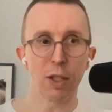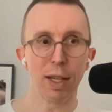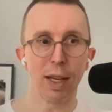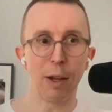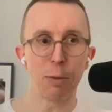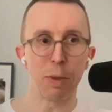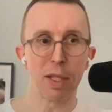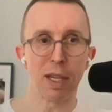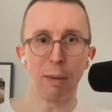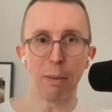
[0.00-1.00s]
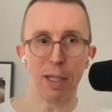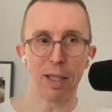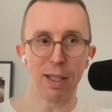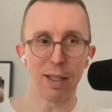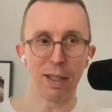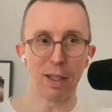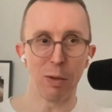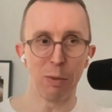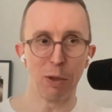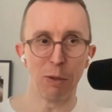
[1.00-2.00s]
actually allows me to take meetings in the
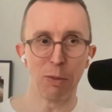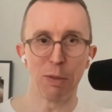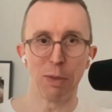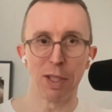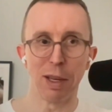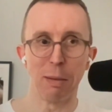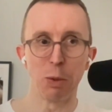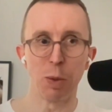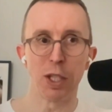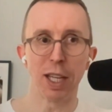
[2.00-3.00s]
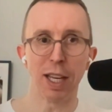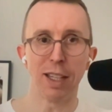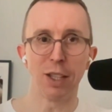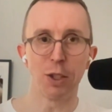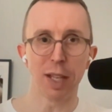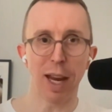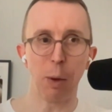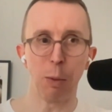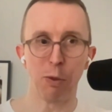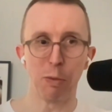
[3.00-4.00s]
club room sometimes, which again can just
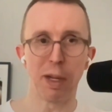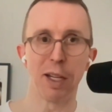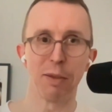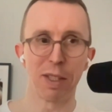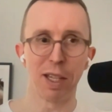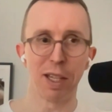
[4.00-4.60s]
help from a kind of